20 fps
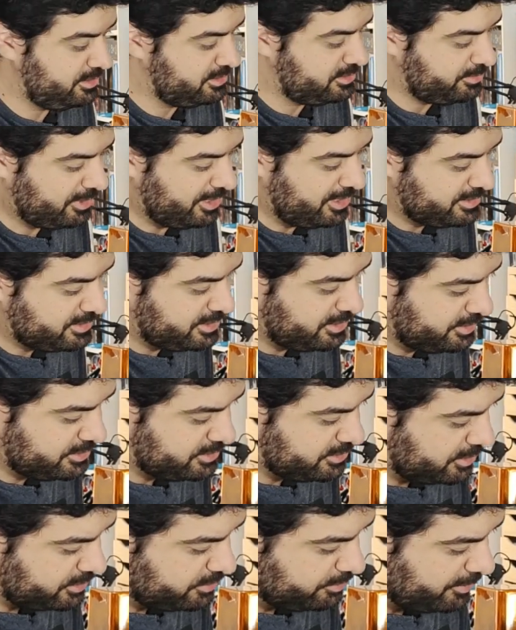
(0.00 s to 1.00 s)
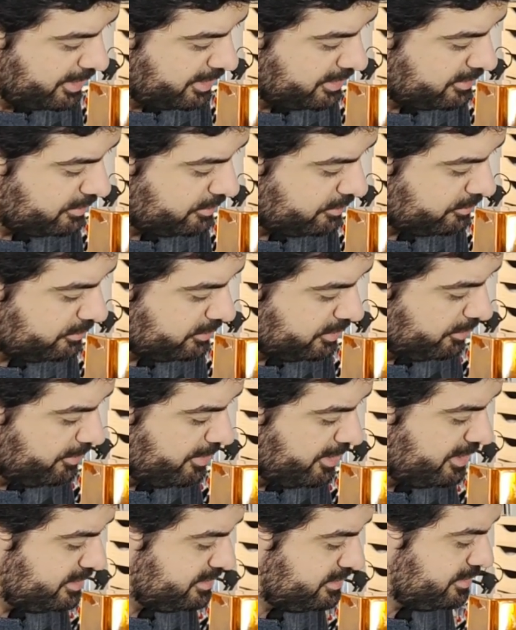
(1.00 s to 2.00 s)
It's plastic, it's not metal, the
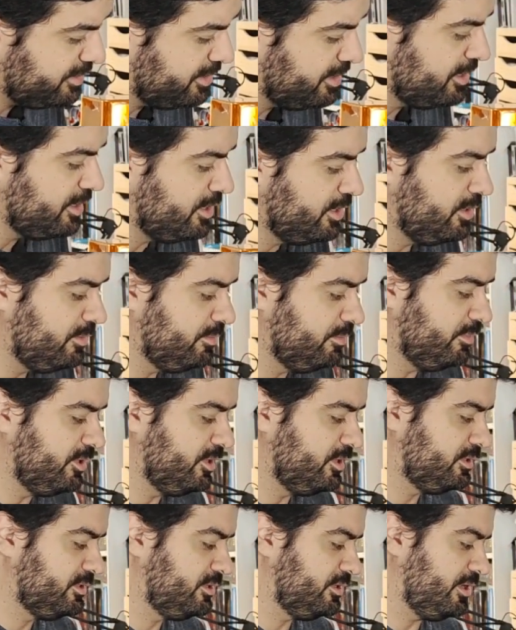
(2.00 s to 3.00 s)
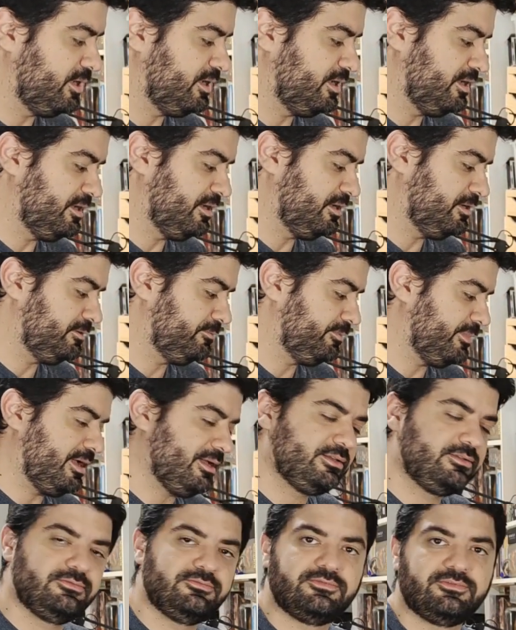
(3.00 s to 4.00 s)
base, but
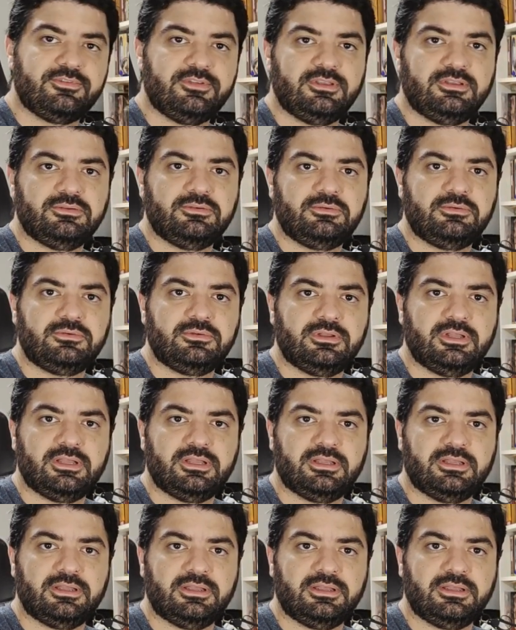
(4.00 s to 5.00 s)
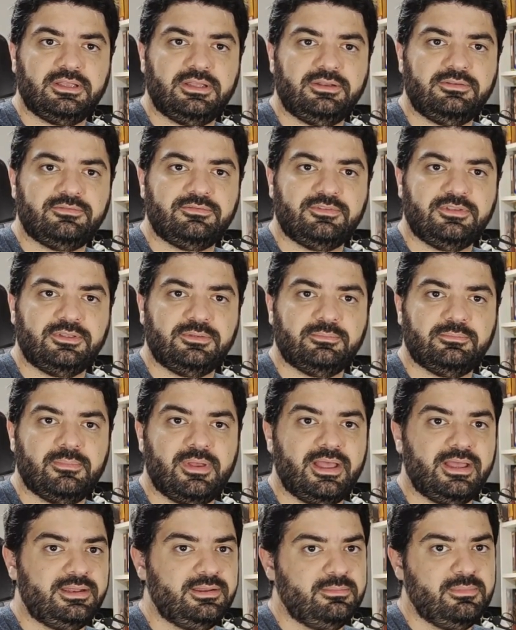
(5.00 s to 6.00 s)
I don't feel anything
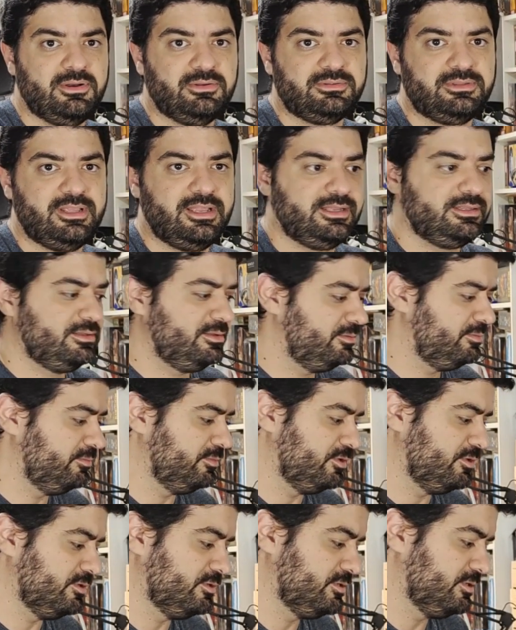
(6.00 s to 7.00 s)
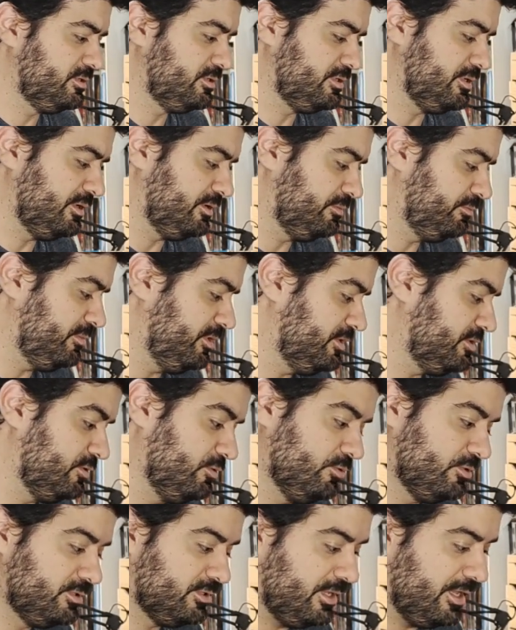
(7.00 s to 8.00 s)
bad about that, because it
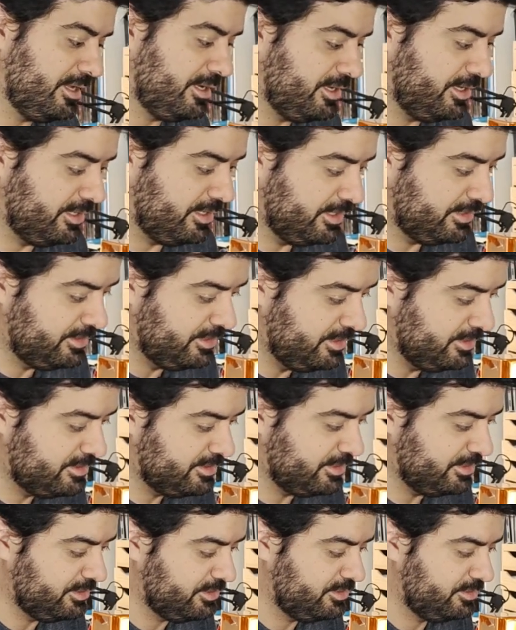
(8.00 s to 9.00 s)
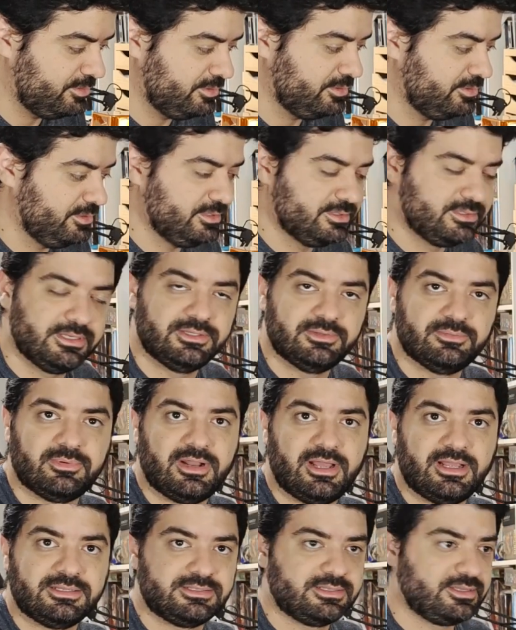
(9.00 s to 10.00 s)
looks like a decent
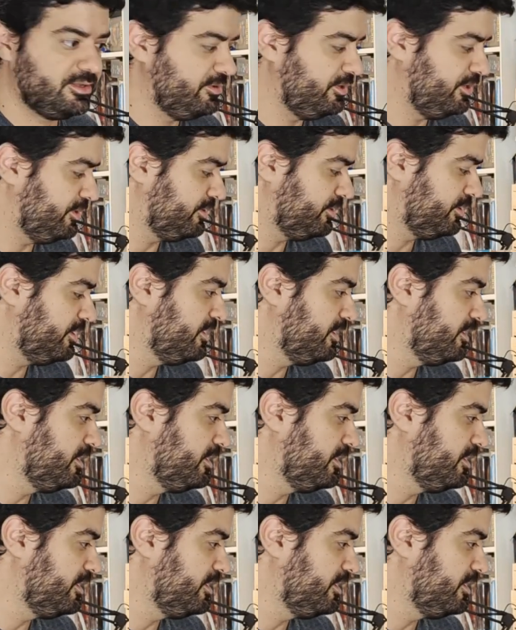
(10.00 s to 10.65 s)
plastic here.